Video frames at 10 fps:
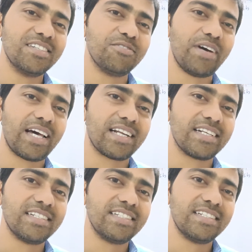were
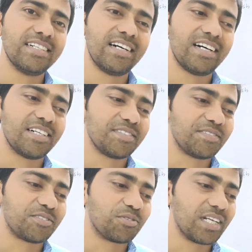
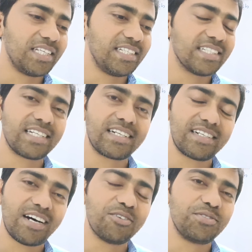totally
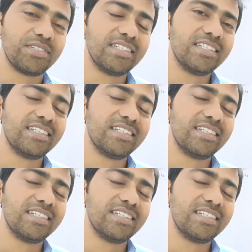shut down.